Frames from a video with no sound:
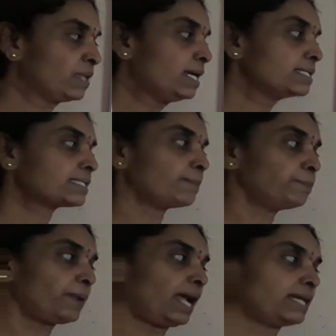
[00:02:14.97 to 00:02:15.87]
Some
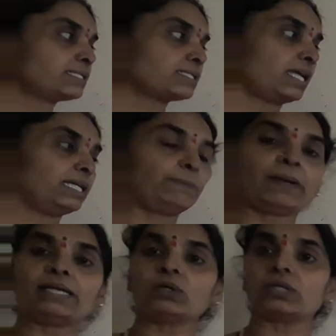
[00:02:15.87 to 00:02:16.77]
plants, they
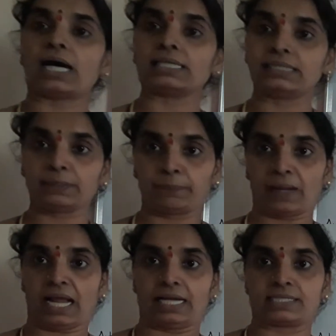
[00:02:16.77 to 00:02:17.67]
depend on other
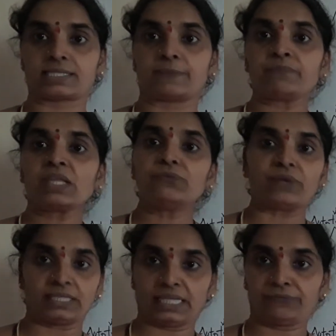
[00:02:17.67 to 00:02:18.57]
plants
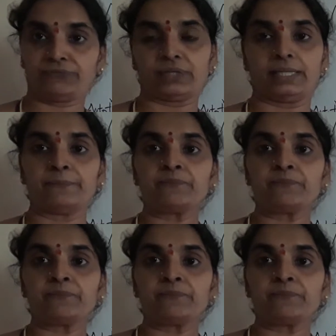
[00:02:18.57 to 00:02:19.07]
for their food